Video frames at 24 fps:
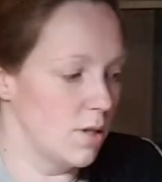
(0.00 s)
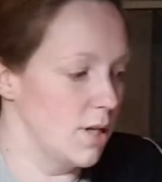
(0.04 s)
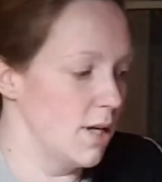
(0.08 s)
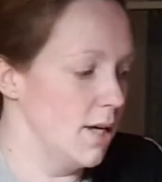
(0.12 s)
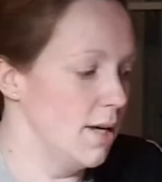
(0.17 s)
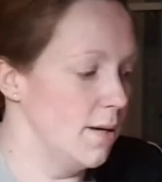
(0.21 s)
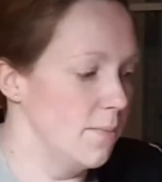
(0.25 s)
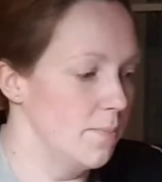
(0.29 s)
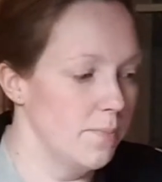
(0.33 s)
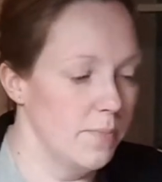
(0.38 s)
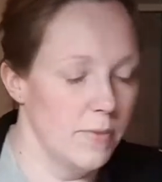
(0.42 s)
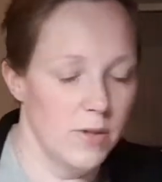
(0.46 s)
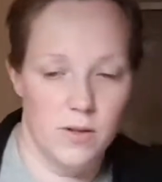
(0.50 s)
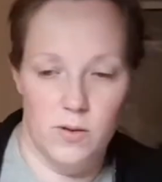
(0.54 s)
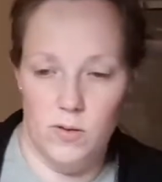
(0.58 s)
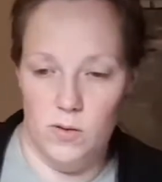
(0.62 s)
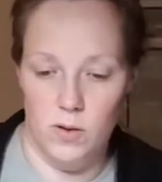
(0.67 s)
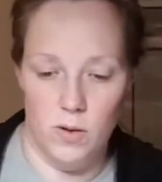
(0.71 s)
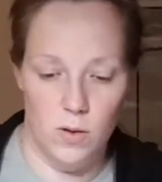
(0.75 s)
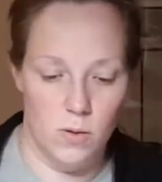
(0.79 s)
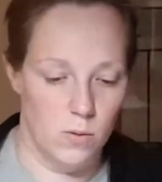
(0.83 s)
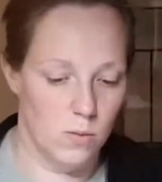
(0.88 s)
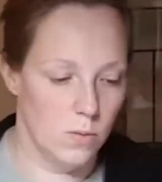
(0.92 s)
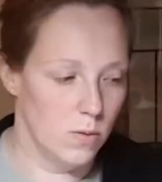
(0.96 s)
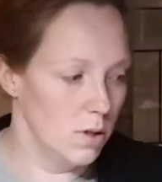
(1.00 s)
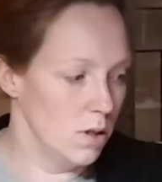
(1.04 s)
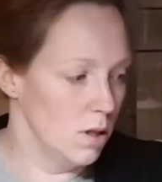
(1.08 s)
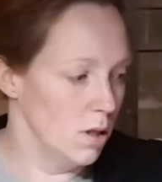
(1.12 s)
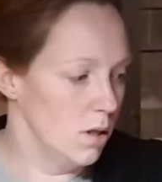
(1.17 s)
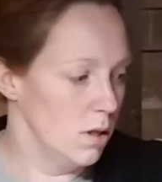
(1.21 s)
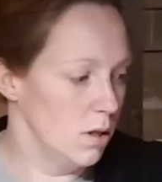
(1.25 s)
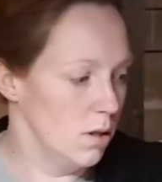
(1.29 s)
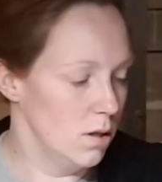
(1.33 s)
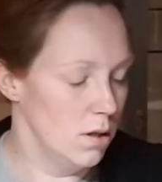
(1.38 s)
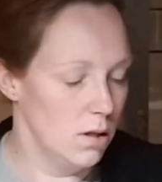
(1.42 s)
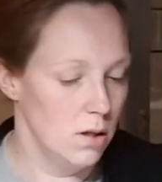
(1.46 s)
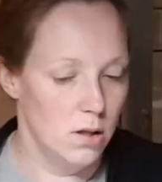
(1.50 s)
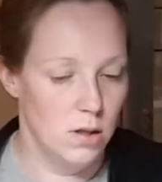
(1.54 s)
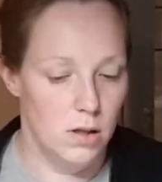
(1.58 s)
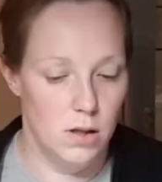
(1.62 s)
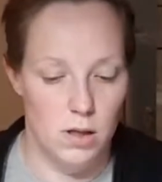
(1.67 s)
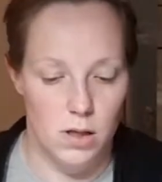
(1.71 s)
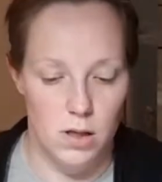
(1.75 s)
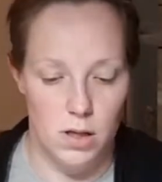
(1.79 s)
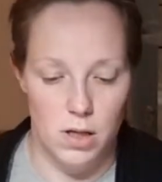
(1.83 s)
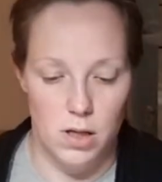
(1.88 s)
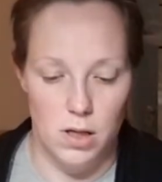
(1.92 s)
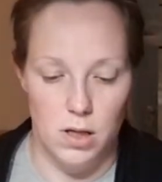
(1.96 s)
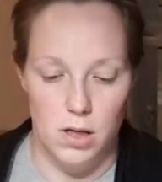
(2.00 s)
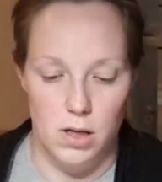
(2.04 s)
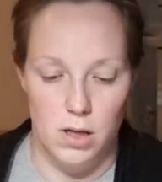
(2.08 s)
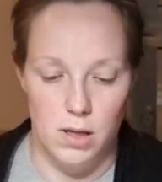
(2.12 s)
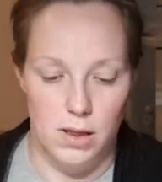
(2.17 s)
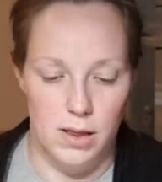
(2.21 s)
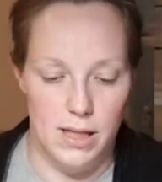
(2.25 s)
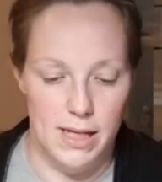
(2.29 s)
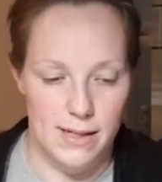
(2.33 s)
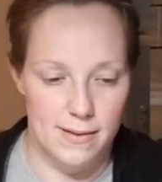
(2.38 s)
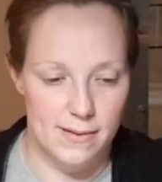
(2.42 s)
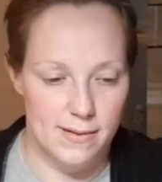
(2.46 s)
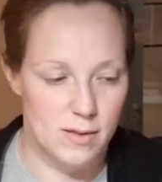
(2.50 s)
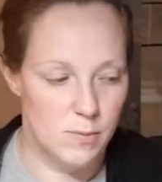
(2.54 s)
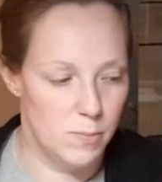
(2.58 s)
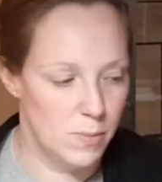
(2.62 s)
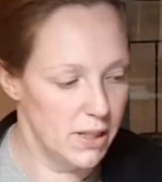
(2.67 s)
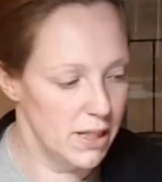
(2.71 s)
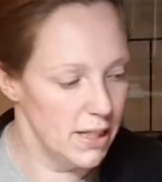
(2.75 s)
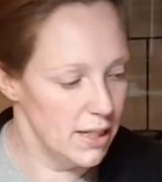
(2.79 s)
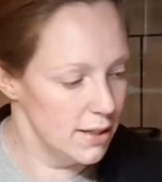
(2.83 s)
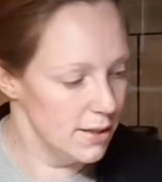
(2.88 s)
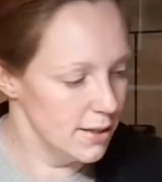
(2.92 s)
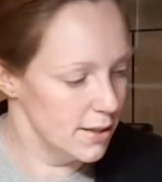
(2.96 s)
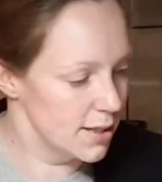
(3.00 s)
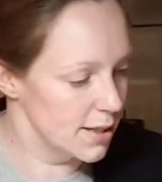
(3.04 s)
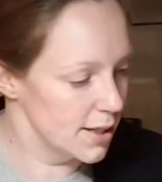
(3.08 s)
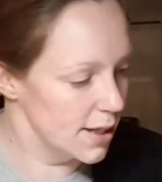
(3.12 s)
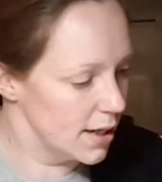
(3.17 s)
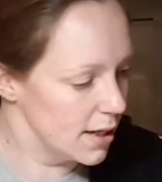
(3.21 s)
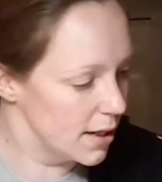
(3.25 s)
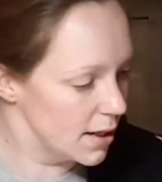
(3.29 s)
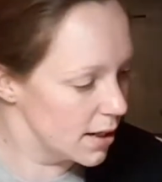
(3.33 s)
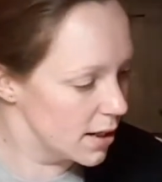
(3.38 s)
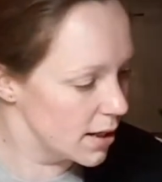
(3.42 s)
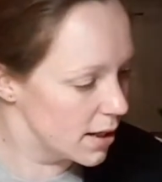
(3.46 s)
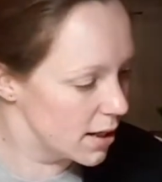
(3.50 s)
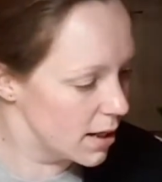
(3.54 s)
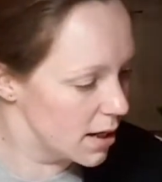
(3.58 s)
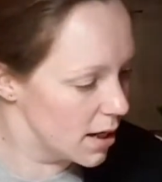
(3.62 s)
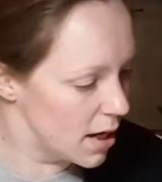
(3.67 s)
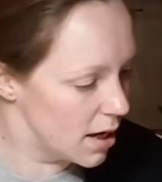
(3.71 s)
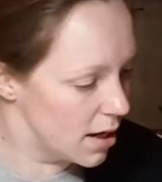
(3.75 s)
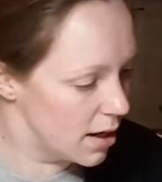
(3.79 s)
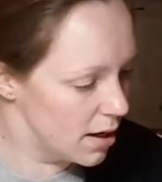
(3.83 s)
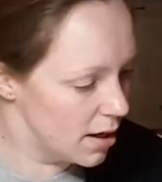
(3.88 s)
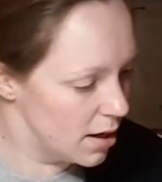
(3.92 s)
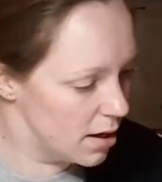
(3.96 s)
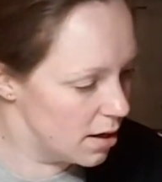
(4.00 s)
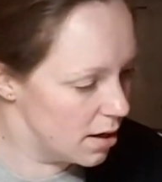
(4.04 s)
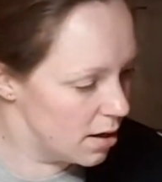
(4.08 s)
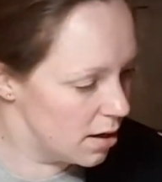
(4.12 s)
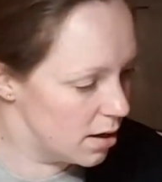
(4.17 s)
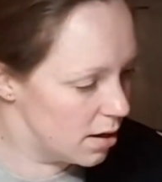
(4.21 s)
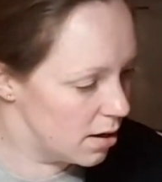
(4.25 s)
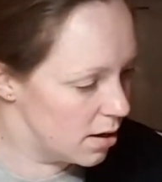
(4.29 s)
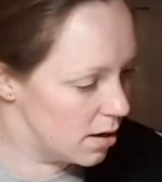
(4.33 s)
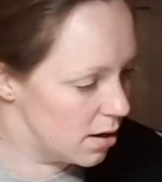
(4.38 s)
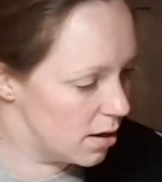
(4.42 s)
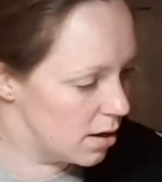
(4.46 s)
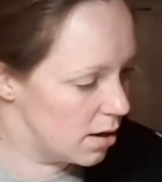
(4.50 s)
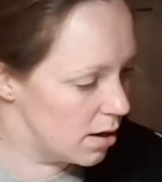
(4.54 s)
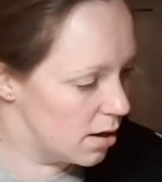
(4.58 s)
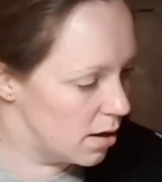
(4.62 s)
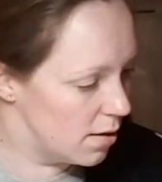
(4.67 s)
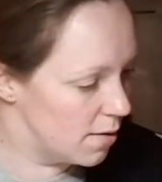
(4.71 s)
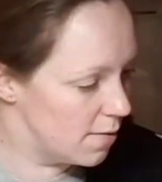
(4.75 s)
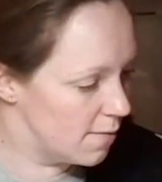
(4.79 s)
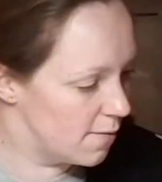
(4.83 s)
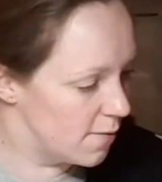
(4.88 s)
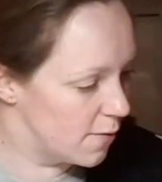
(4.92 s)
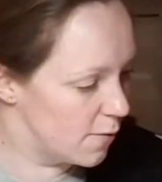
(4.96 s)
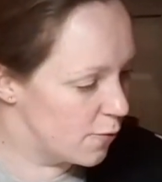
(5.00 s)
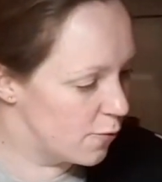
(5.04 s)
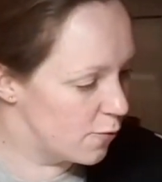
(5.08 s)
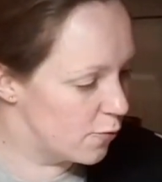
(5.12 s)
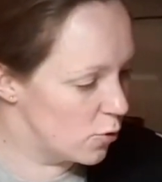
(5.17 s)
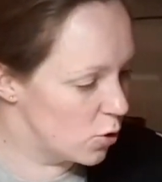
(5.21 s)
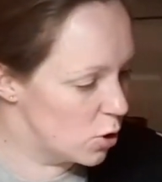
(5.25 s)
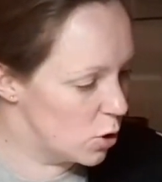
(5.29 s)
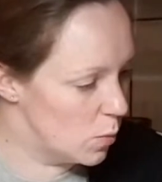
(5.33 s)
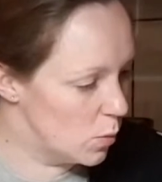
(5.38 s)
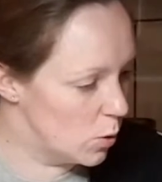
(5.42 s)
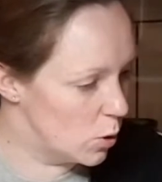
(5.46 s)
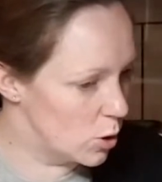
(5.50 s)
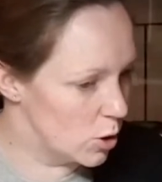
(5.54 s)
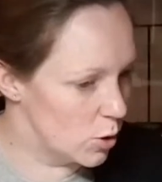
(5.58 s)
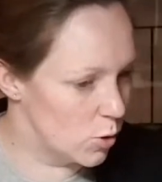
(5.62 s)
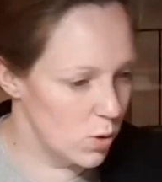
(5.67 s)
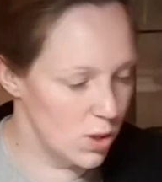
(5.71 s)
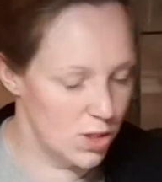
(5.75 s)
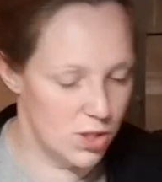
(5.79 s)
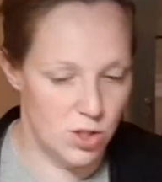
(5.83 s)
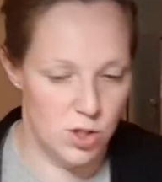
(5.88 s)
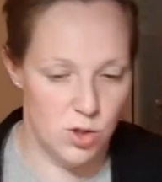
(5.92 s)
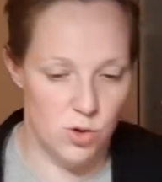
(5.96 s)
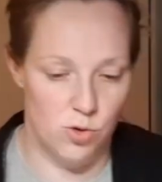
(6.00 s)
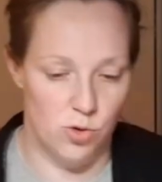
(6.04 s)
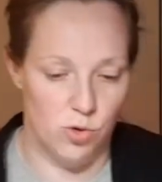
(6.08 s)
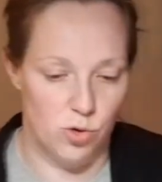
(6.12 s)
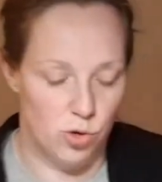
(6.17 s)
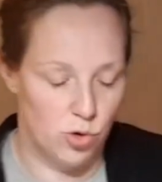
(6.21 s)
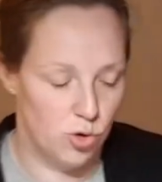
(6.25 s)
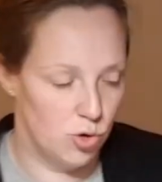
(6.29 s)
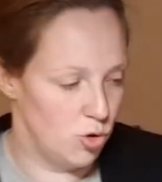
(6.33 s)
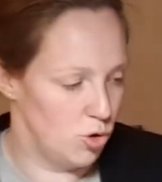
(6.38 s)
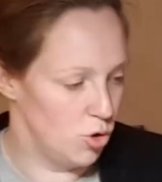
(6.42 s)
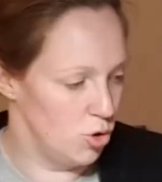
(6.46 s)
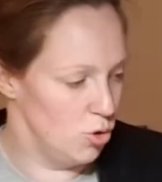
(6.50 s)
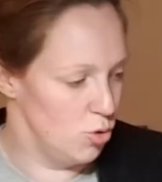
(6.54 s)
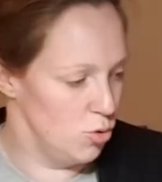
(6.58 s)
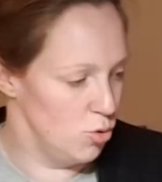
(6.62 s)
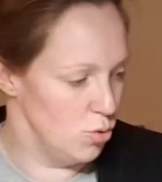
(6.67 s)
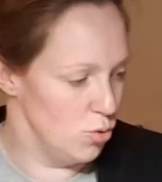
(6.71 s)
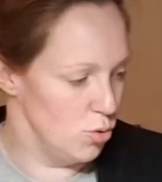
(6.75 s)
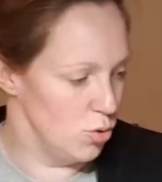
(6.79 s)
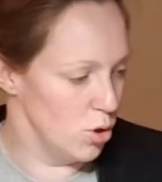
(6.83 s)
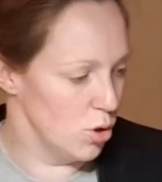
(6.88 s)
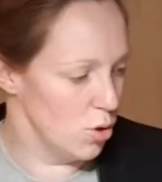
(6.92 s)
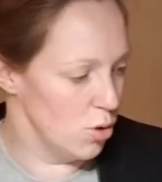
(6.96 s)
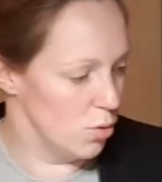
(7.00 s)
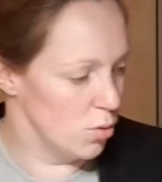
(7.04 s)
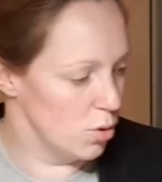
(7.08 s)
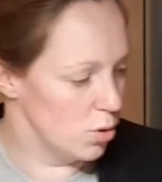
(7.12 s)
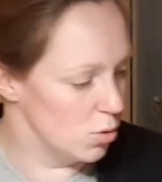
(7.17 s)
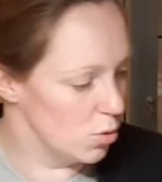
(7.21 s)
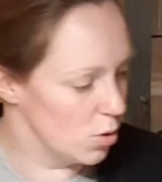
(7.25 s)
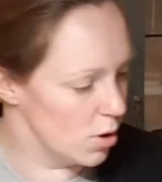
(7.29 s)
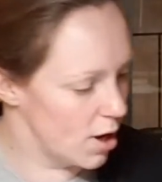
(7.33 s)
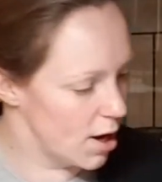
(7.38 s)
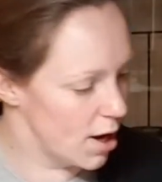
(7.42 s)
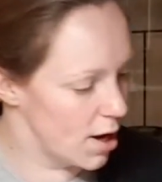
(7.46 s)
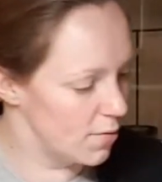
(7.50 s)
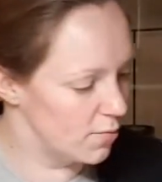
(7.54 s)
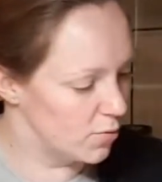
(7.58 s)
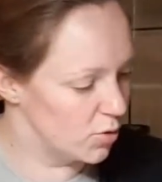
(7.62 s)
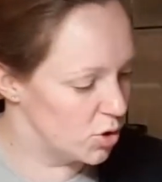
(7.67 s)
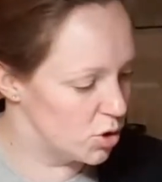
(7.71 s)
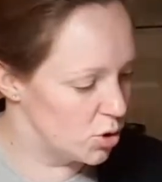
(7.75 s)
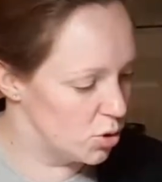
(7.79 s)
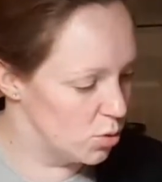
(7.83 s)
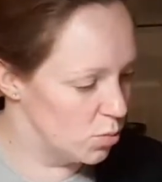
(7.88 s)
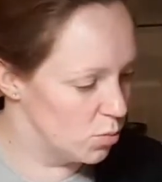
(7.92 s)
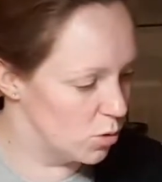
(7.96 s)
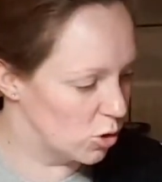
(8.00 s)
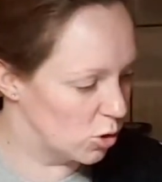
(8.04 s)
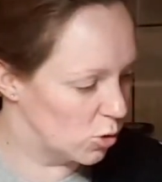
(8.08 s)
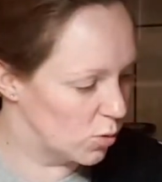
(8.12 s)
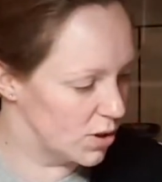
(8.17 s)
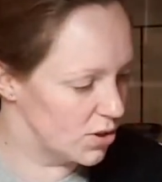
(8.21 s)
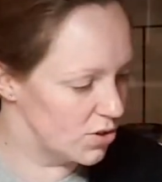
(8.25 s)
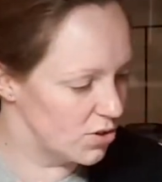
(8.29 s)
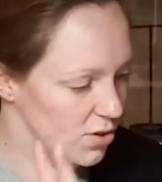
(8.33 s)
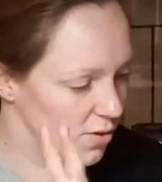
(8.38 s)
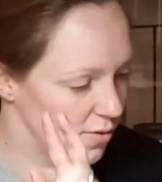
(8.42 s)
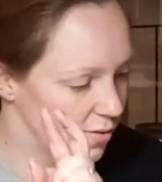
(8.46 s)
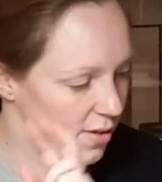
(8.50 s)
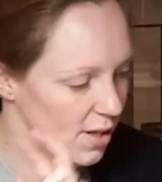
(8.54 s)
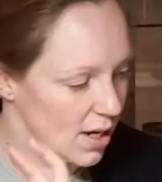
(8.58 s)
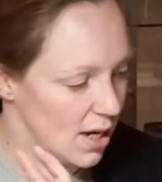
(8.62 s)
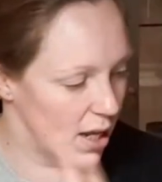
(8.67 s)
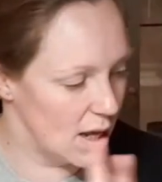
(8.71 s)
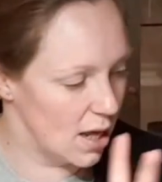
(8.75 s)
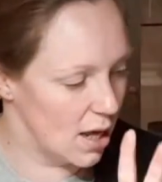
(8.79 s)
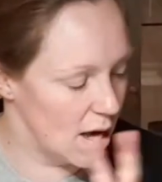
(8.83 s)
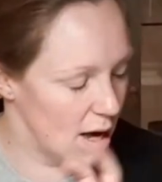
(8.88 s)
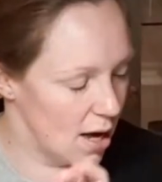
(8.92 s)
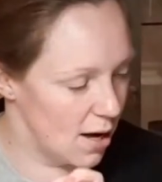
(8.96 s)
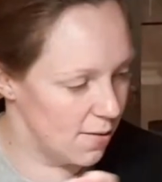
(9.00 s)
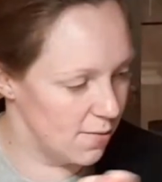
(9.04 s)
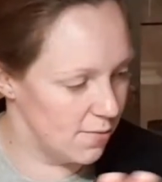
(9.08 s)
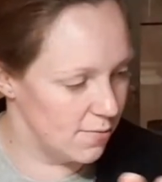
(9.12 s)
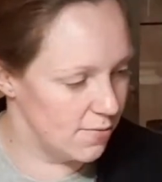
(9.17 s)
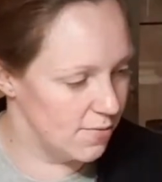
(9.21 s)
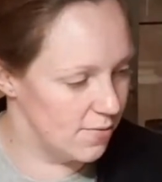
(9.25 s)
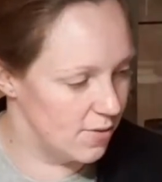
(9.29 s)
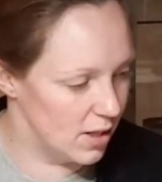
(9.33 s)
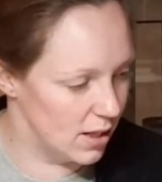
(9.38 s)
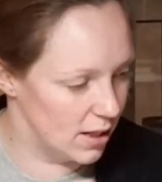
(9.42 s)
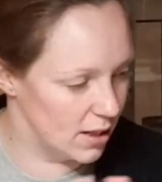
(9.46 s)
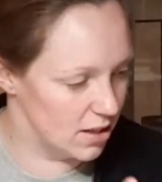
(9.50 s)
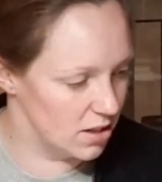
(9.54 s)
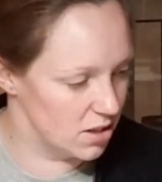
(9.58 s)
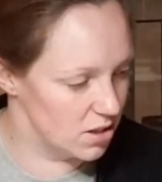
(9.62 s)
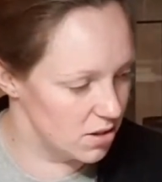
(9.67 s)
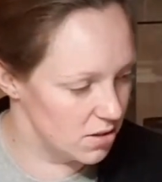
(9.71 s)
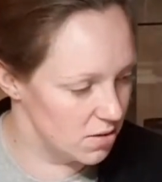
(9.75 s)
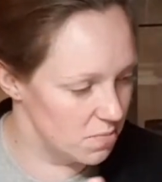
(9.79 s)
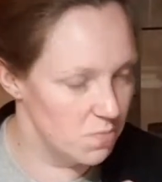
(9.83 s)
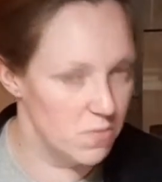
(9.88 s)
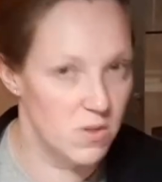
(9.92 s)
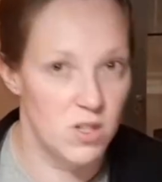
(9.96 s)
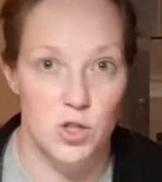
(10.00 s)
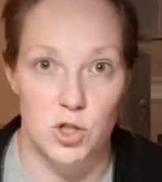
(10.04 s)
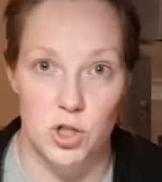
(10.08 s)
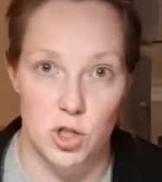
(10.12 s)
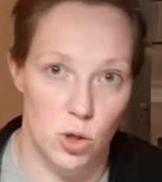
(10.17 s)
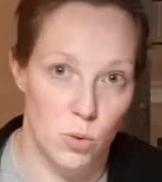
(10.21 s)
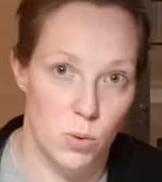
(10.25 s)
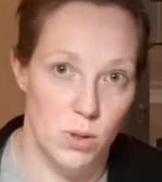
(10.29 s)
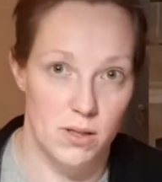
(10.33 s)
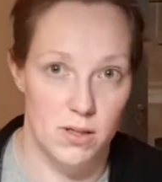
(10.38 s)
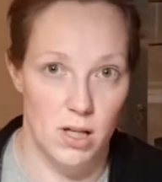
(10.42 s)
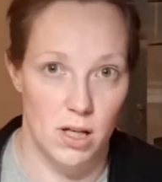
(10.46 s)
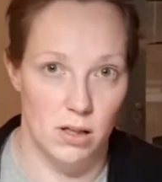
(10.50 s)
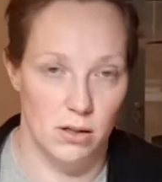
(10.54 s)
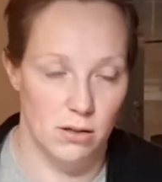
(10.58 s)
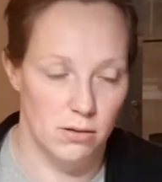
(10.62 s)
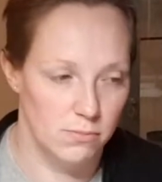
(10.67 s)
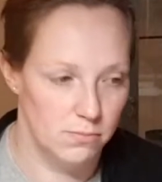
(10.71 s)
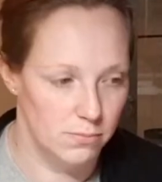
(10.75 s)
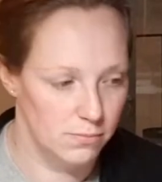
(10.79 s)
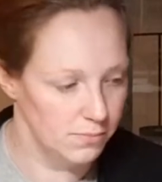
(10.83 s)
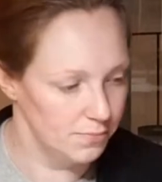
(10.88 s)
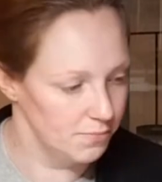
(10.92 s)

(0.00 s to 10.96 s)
Okay, so last plant, and I have 4 more questions to go, or I have 2 more questions and I have like show and tell.